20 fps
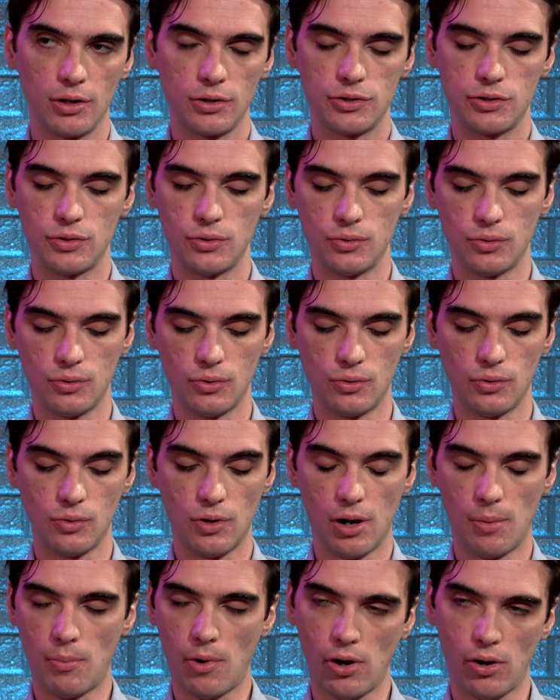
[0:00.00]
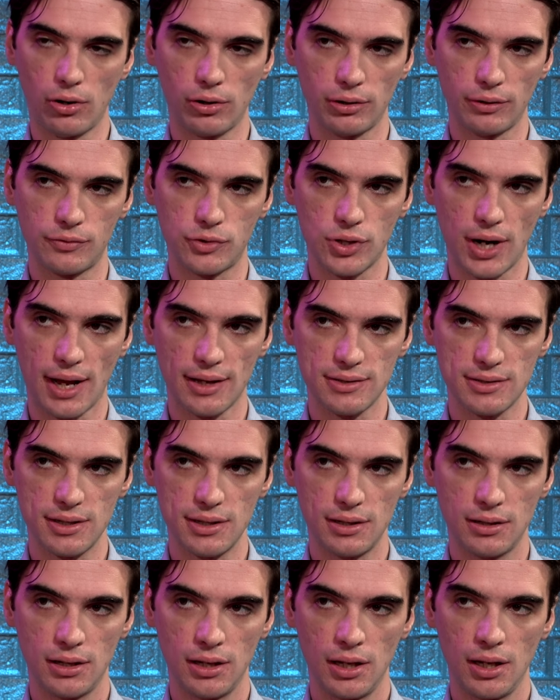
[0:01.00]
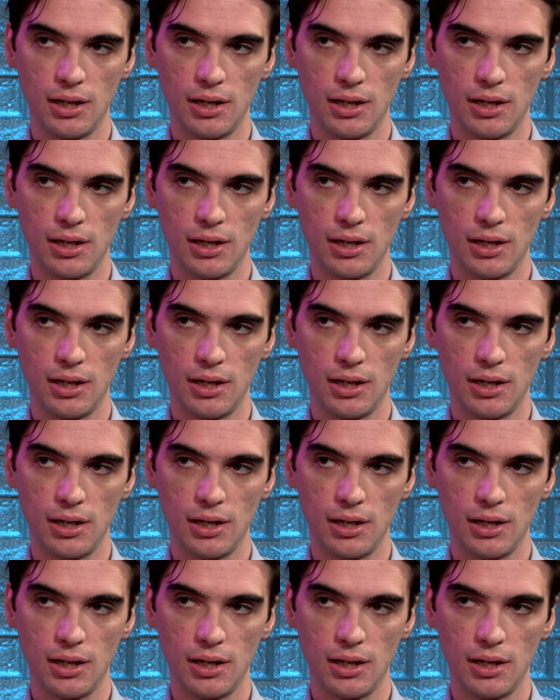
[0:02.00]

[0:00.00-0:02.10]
to a model of transit,